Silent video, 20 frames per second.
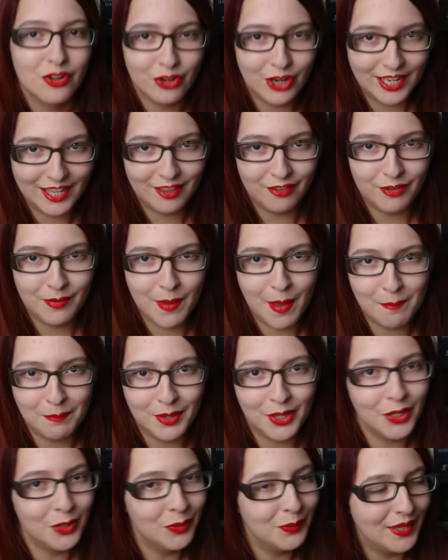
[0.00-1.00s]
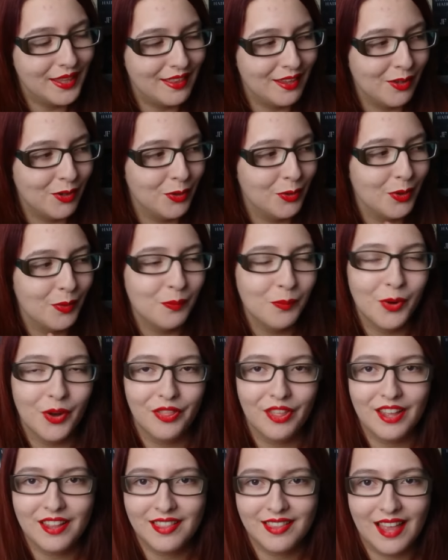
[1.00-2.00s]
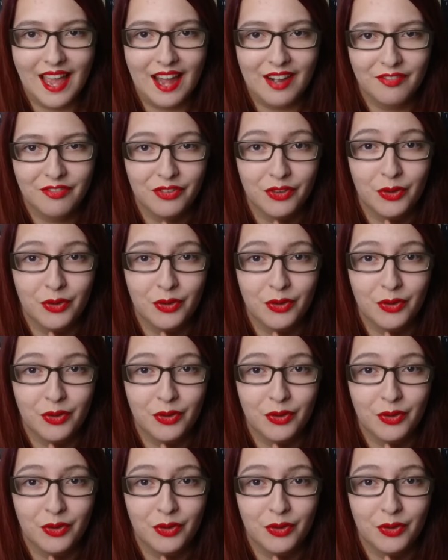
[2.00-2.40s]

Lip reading: trying to remember who is who and what they stand